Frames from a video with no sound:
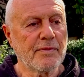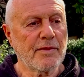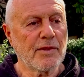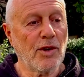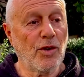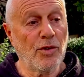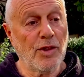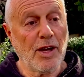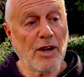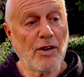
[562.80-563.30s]

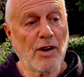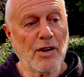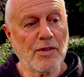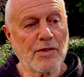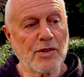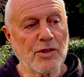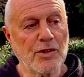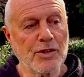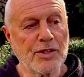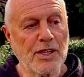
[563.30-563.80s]
Although, of
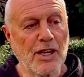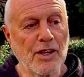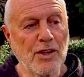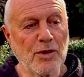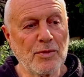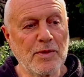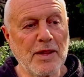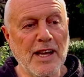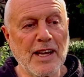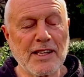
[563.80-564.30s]
course, I hope
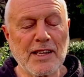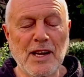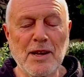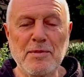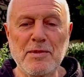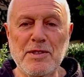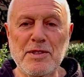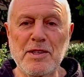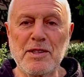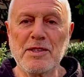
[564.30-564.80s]
the outcome
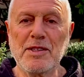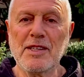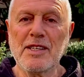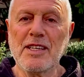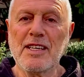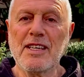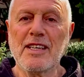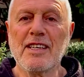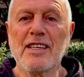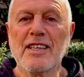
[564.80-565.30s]

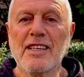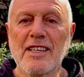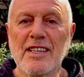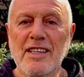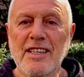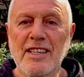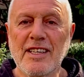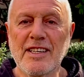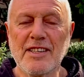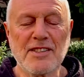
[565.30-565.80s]

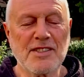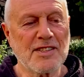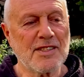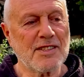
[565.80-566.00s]
is